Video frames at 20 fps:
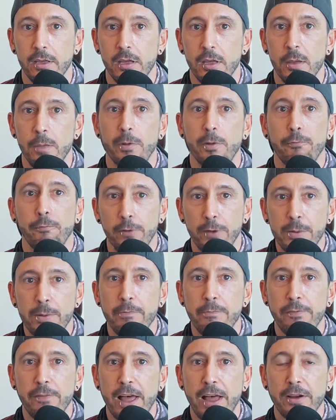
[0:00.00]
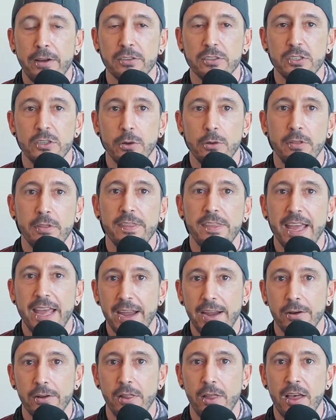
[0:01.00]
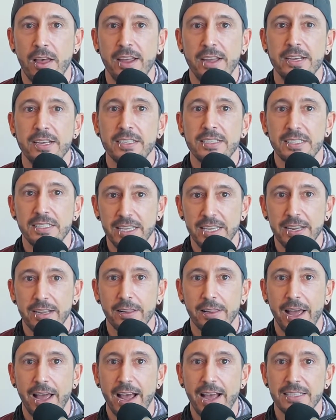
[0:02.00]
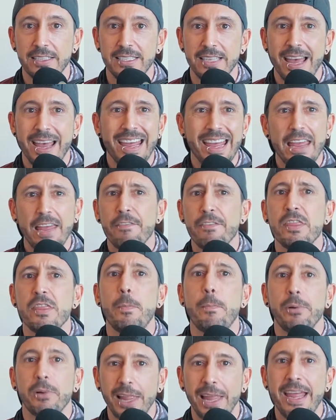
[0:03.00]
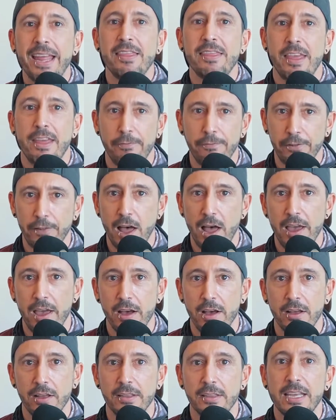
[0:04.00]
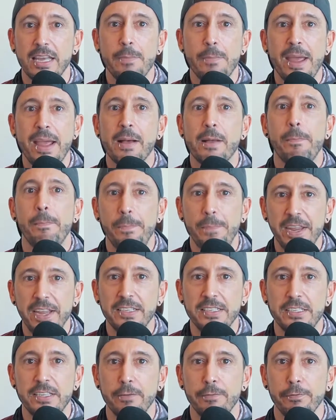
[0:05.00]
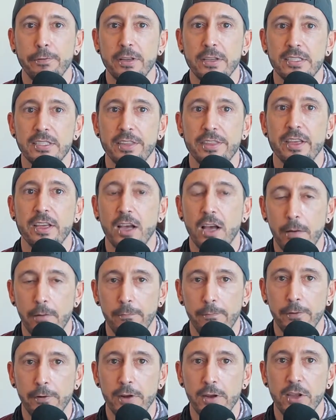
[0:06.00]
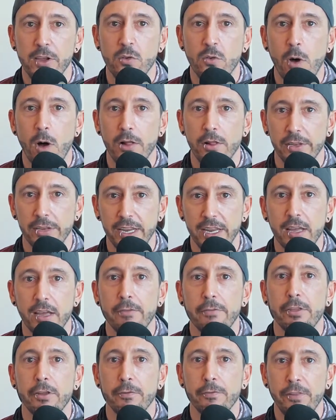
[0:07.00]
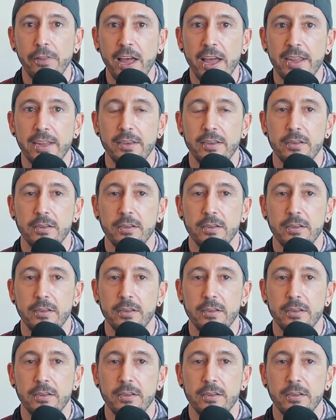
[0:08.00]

But frequent flyers know that the airline, seat class, even the plane they fly on can make a big difference in the comfort and quality of their flight.